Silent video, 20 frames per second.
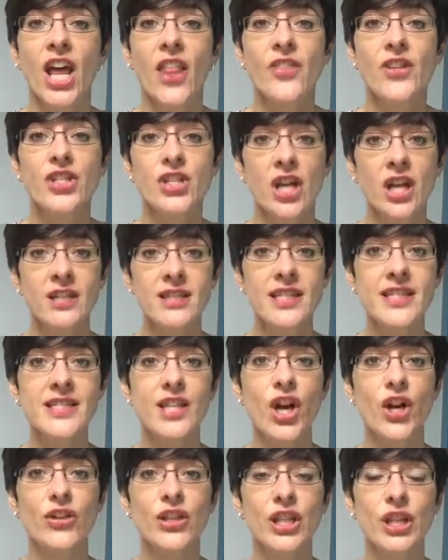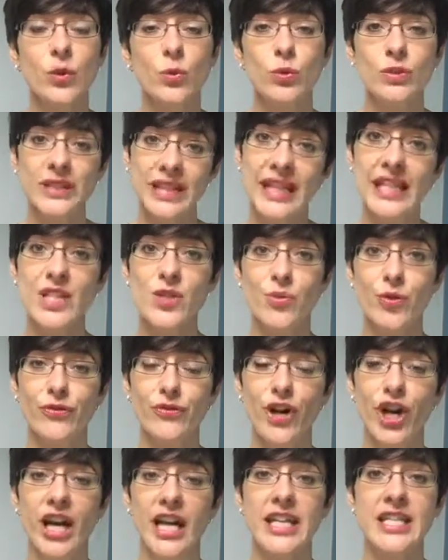the chances are that you will need to
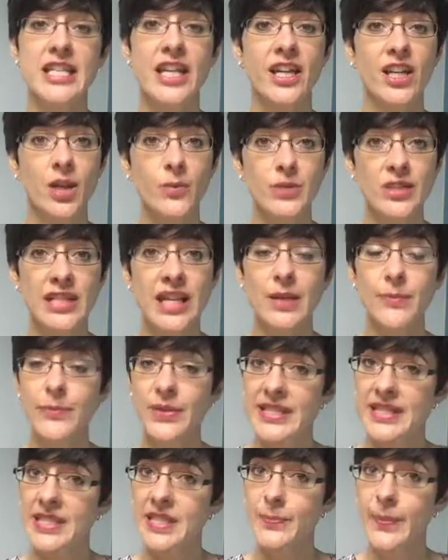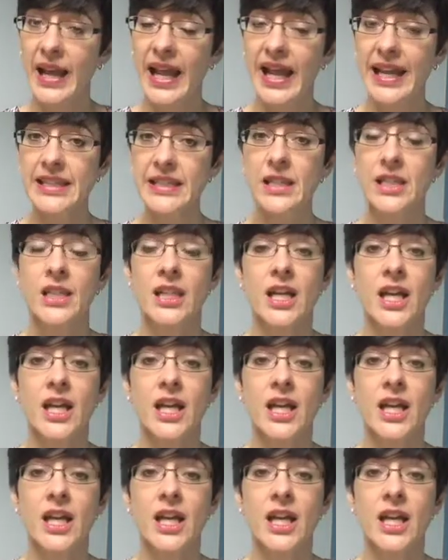provide an up-to-date business plan,